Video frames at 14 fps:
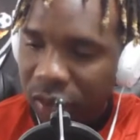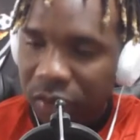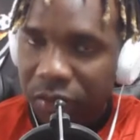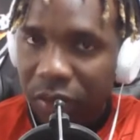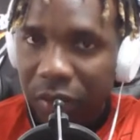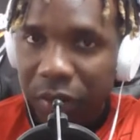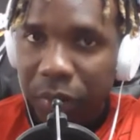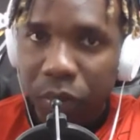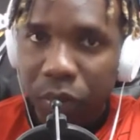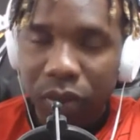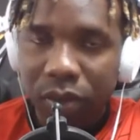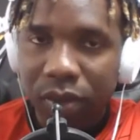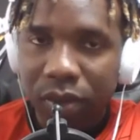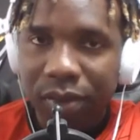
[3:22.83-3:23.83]
very
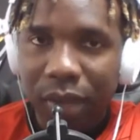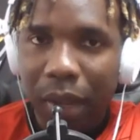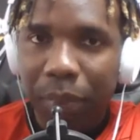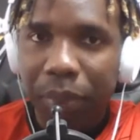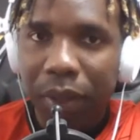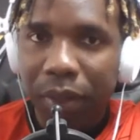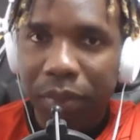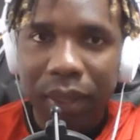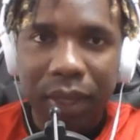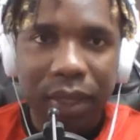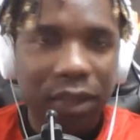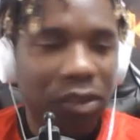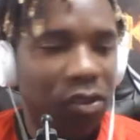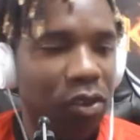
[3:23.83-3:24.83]
important topic,
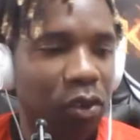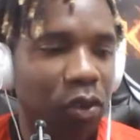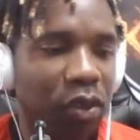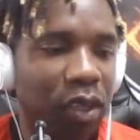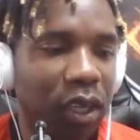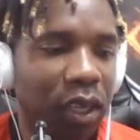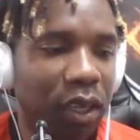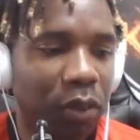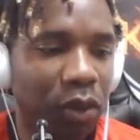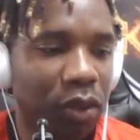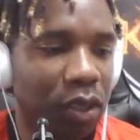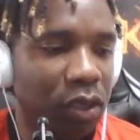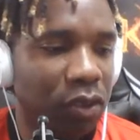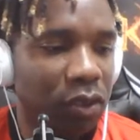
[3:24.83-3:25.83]
because, you know, thinking
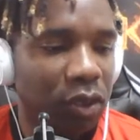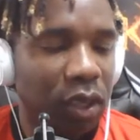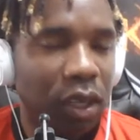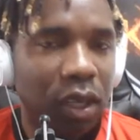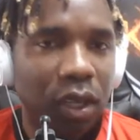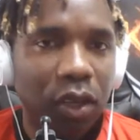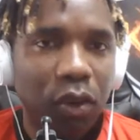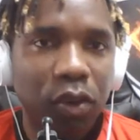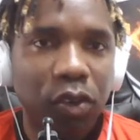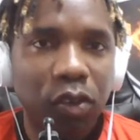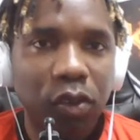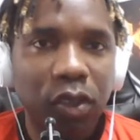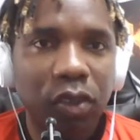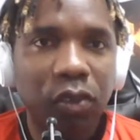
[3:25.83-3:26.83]
about this, going
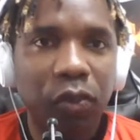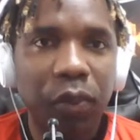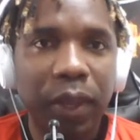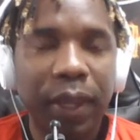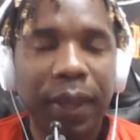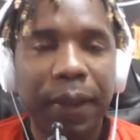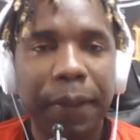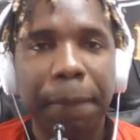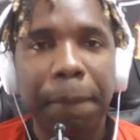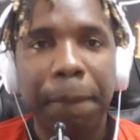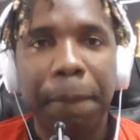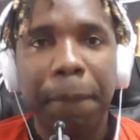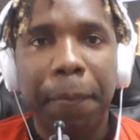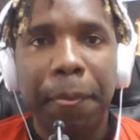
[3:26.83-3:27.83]
through this week,
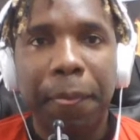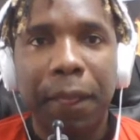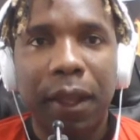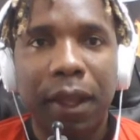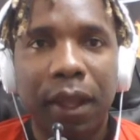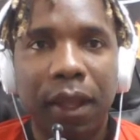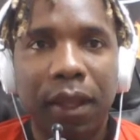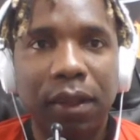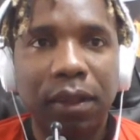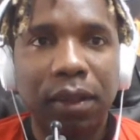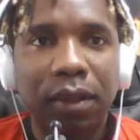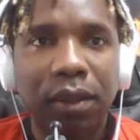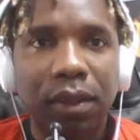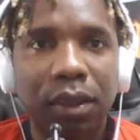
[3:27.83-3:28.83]
and,
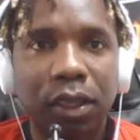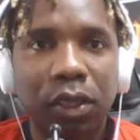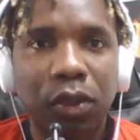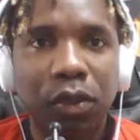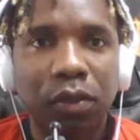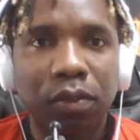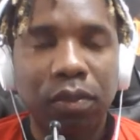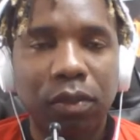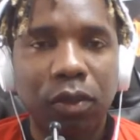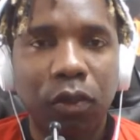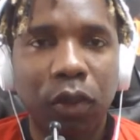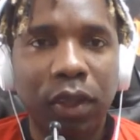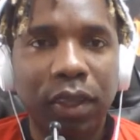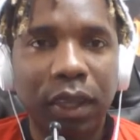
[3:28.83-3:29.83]
you know,
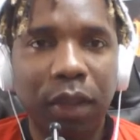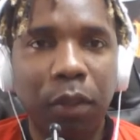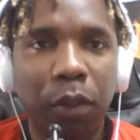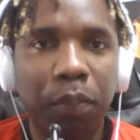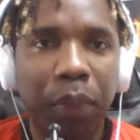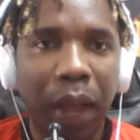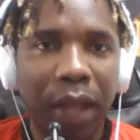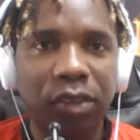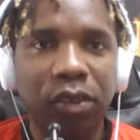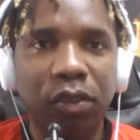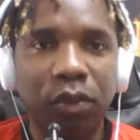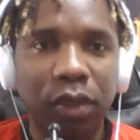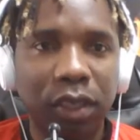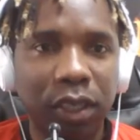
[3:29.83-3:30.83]
one thing about
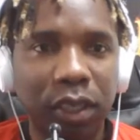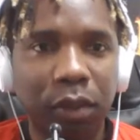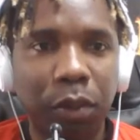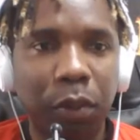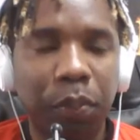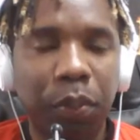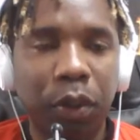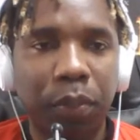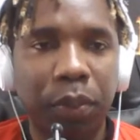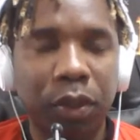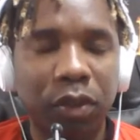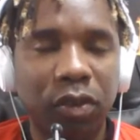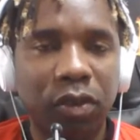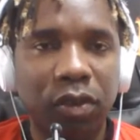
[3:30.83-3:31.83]
passion, one thing about
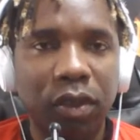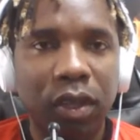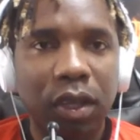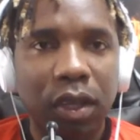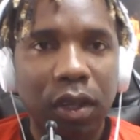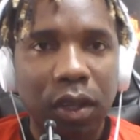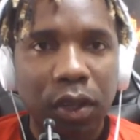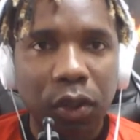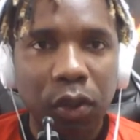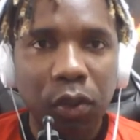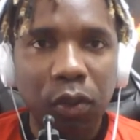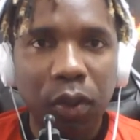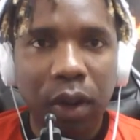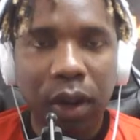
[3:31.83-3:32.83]
purpose,
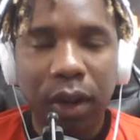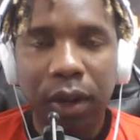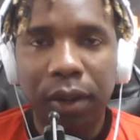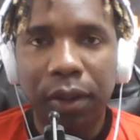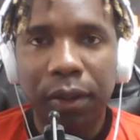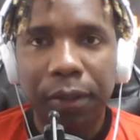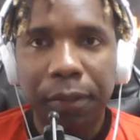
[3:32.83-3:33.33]
you're